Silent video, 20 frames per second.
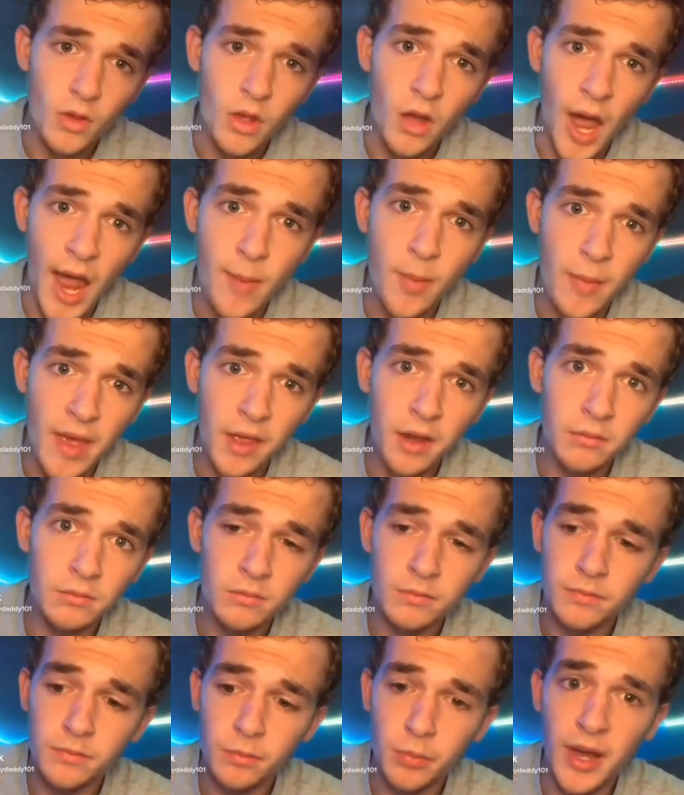I am a man,
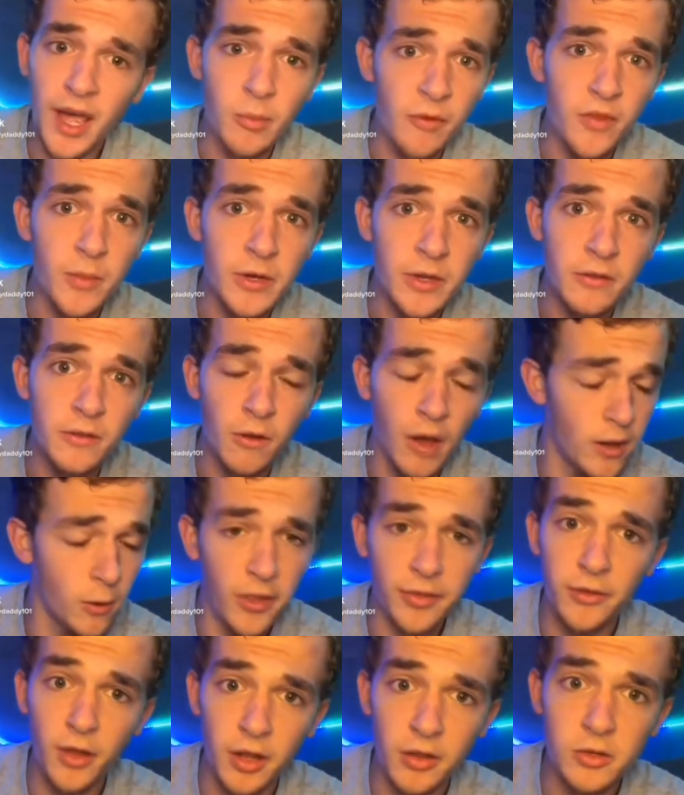but I am a feminist. I know
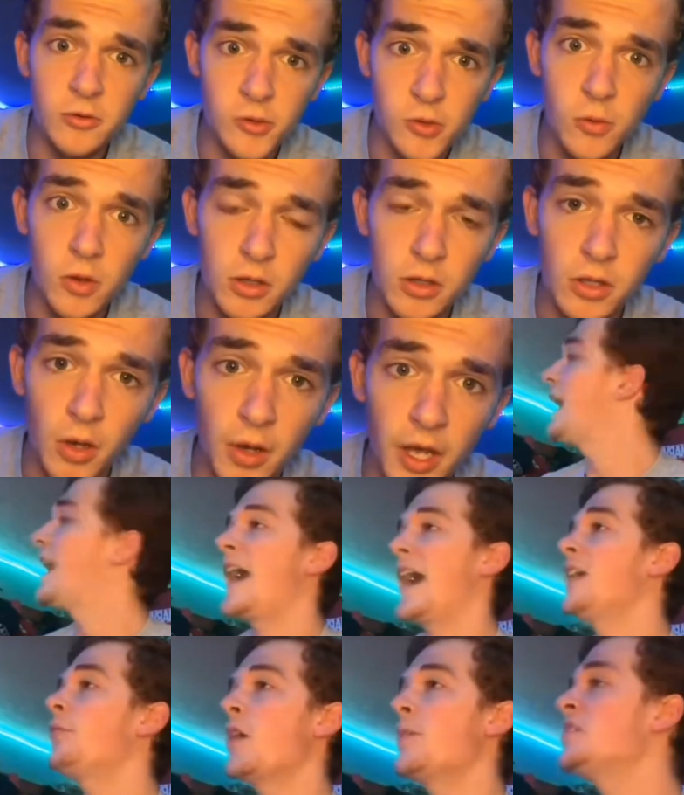that's not usual, okay?
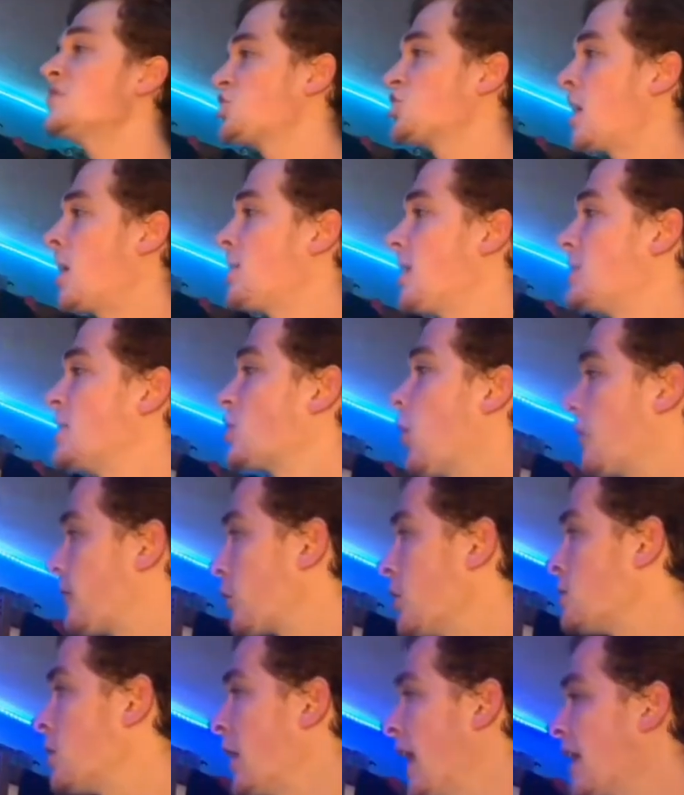Hey, women, shut up and let me talk
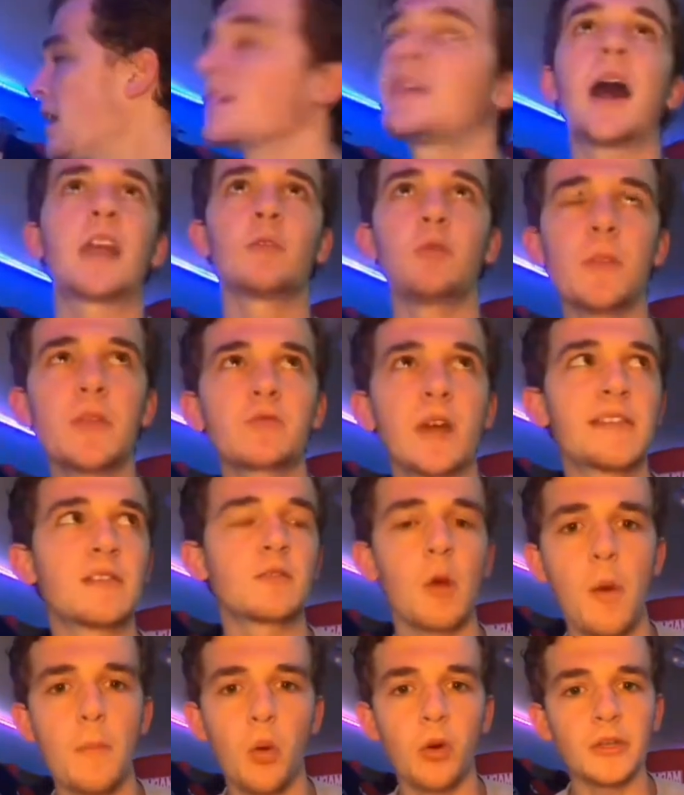for you, okay? Guys, women's rights
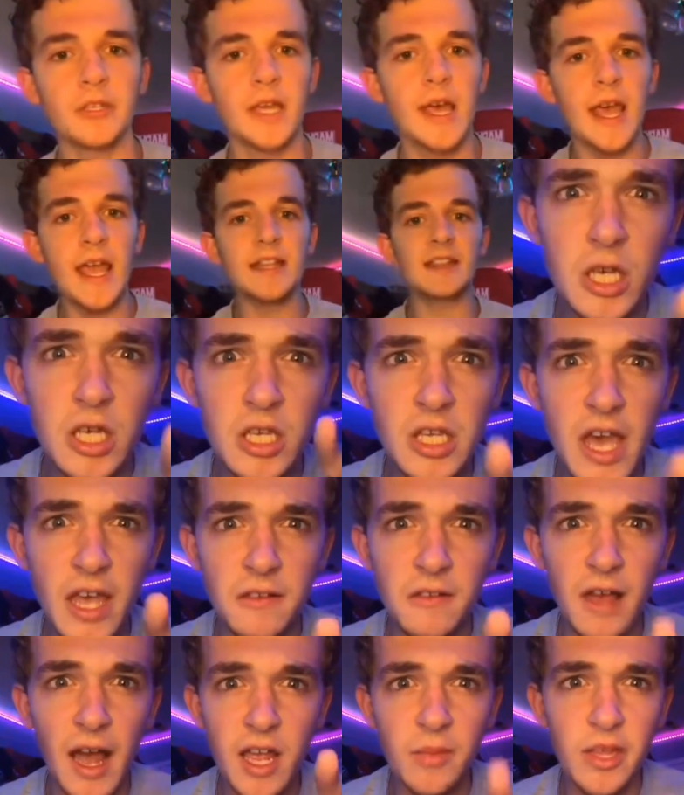is so important. It is.
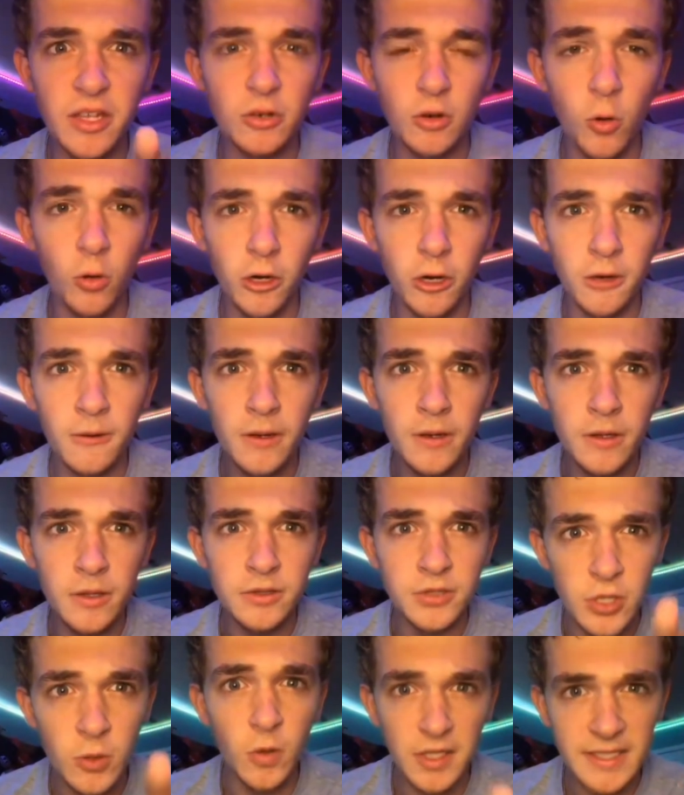Yes, I am in your corner.
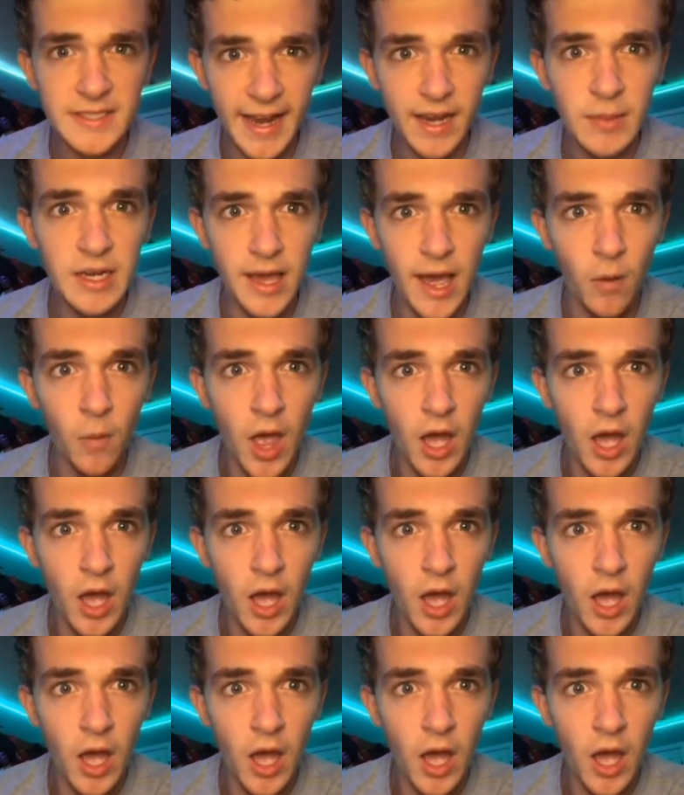Do you want to date me now?